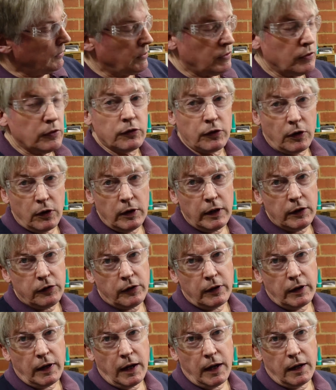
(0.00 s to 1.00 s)
so less
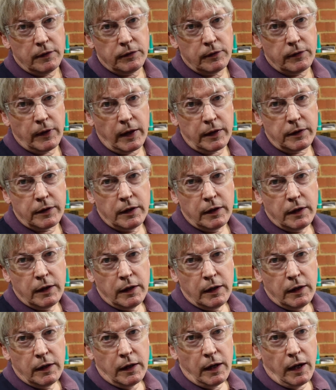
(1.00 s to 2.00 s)
than half of that.
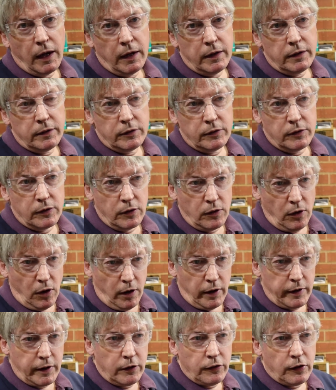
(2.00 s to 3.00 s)
And
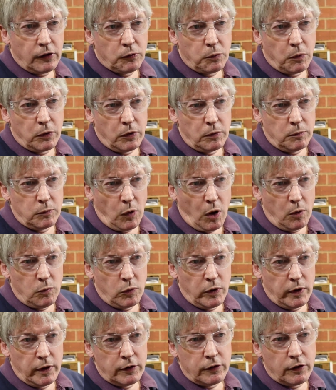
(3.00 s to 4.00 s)
I guess that's what I'm
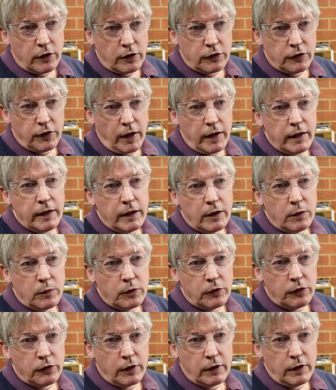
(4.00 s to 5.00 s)
really trying to say here,
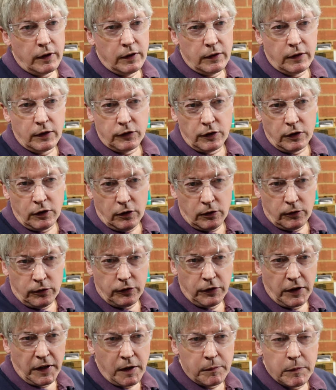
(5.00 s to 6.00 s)
is that there's a lot of
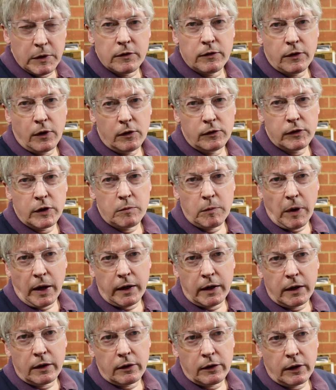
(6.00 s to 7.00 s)
setup involved in
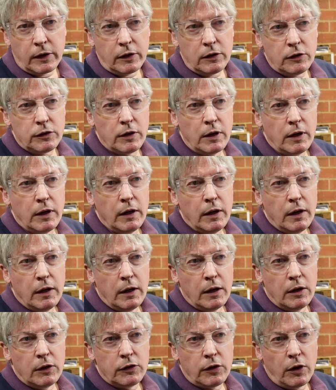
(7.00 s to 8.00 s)
making things.
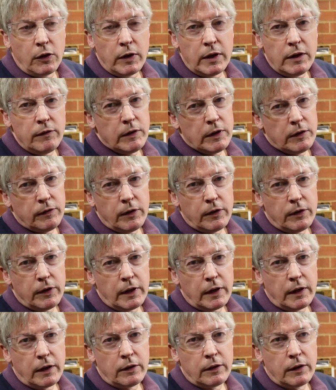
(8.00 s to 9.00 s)
So even if you
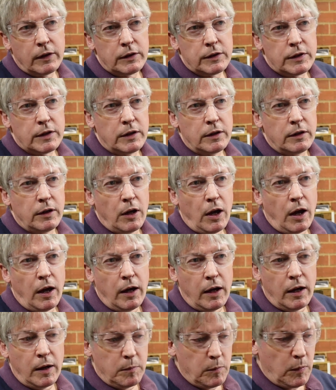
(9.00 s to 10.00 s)
think that
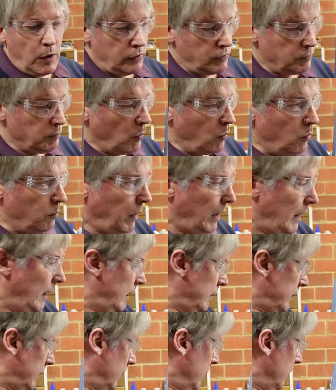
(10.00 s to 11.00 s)
a small part